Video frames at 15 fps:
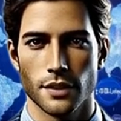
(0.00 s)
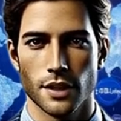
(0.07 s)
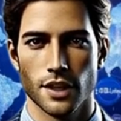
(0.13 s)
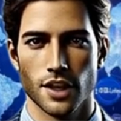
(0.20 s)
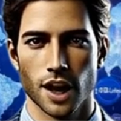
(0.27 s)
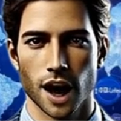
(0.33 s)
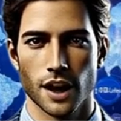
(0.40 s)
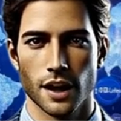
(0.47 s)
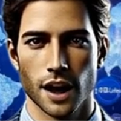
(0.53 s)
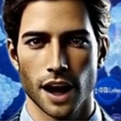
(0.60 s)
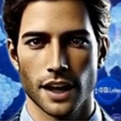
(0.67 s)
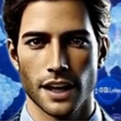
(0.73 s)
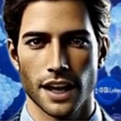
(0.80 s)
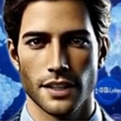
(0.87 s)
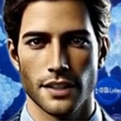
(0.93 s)
the chart
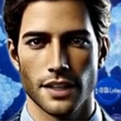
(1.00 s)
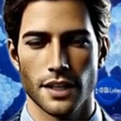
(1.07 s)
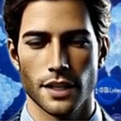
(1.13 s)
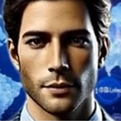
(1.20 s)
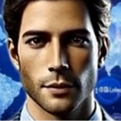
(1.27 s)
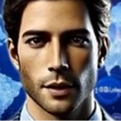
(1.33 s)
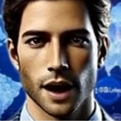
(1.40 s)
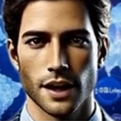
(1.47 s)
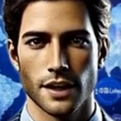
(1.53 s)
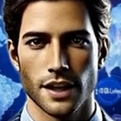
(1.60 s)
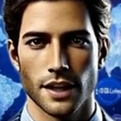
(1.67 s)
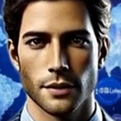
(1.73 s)
highlights that the Biden